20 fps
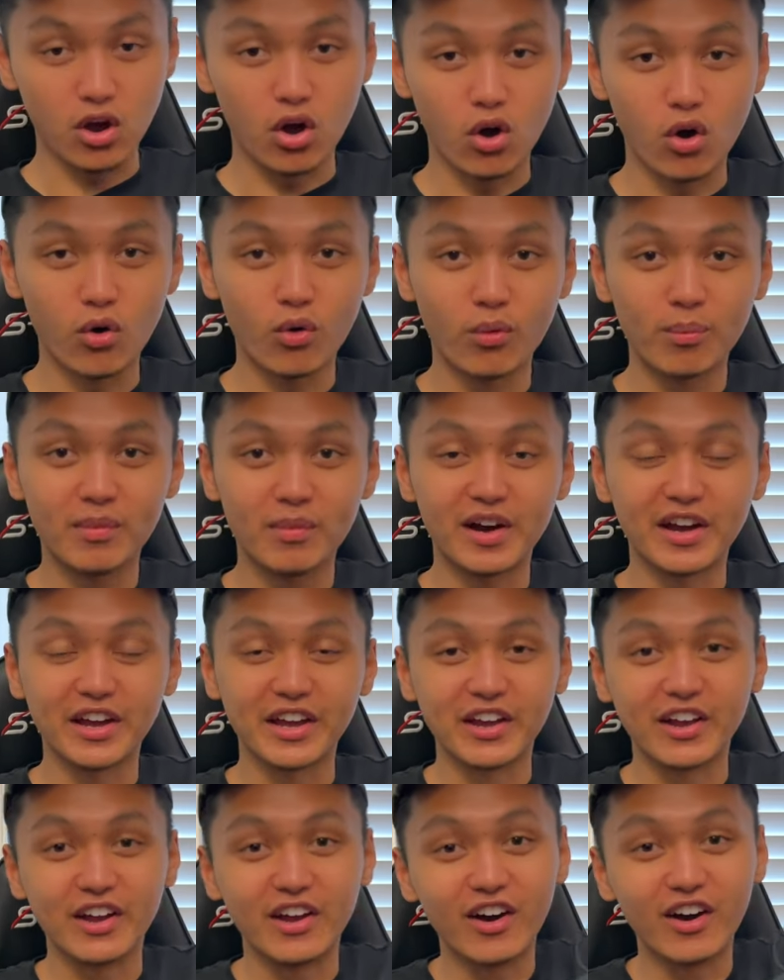Oh
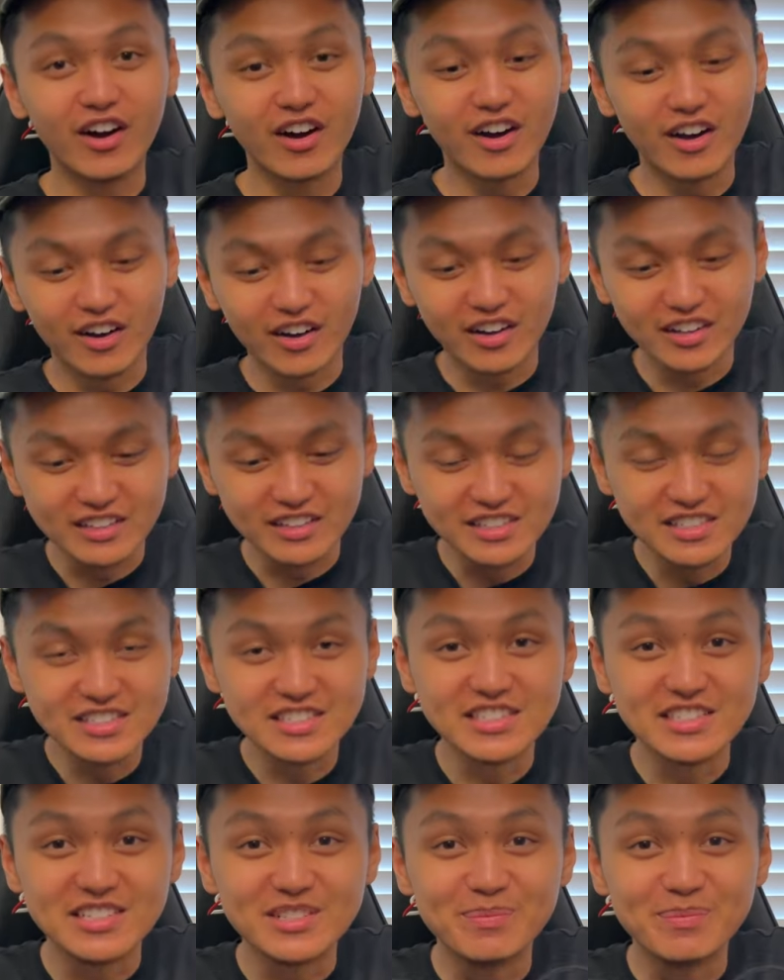my god, this
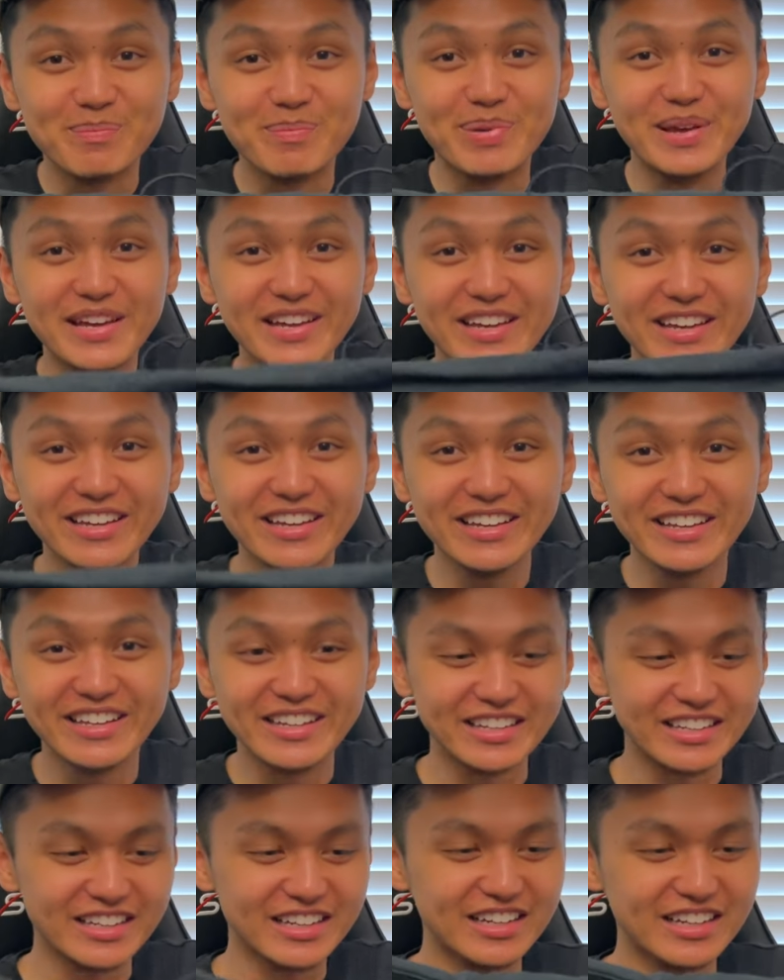is
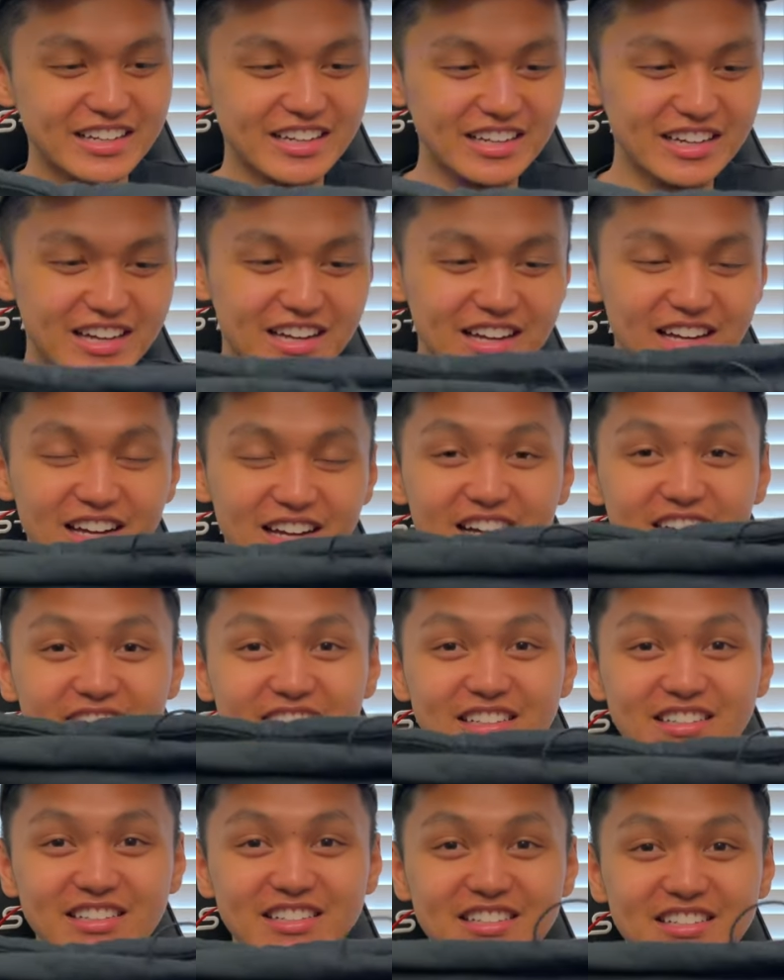big.
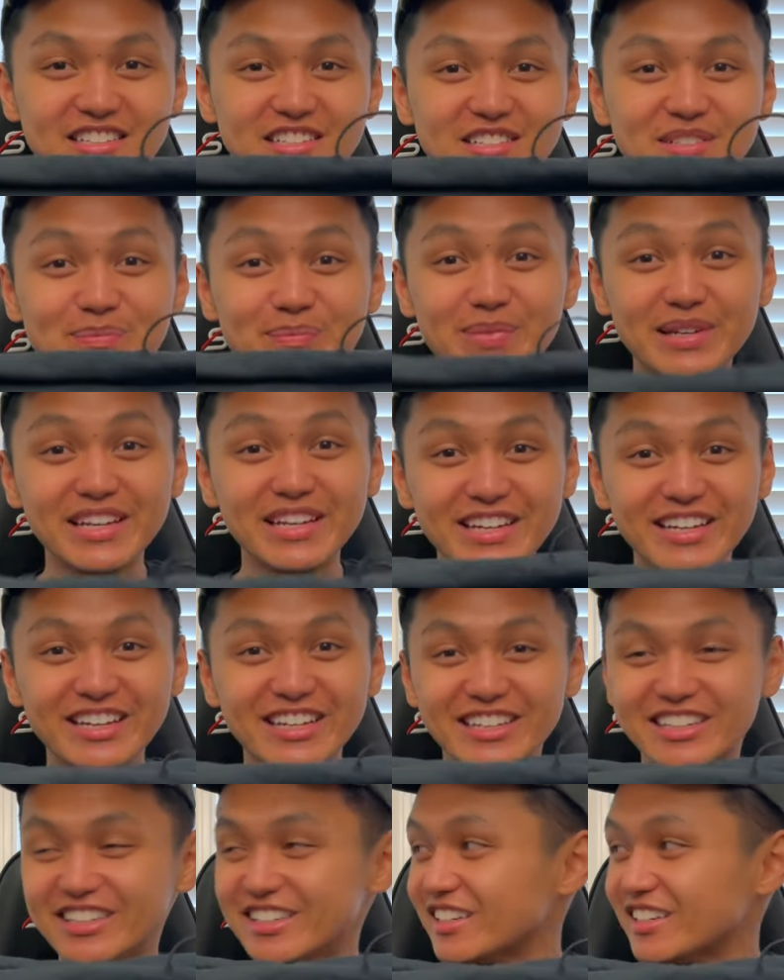This is
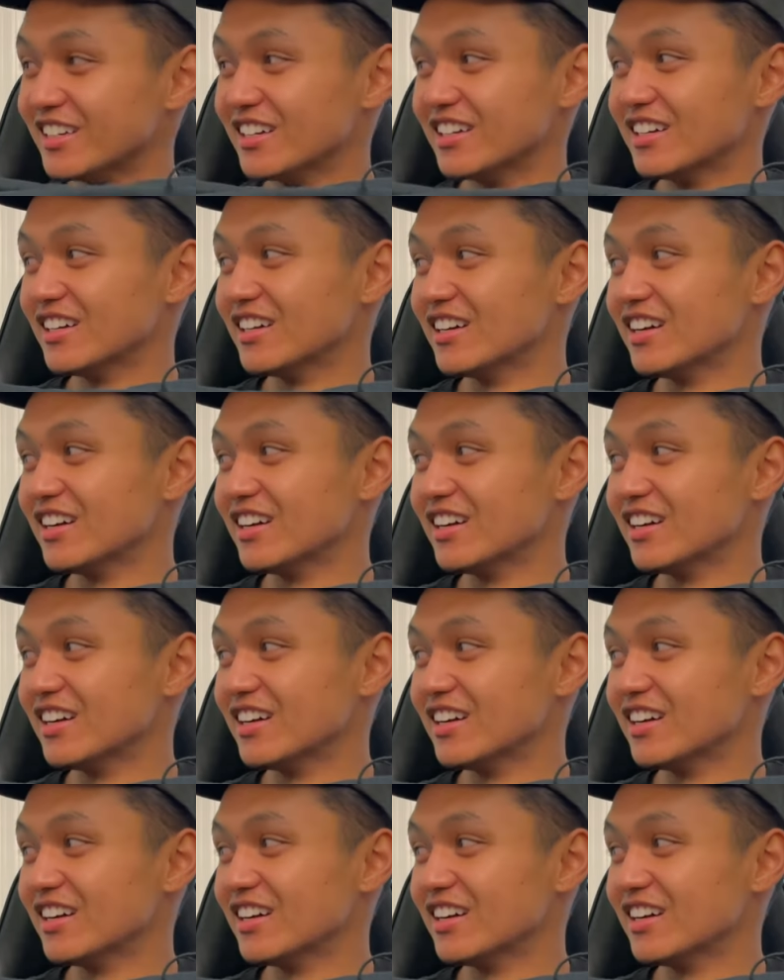big.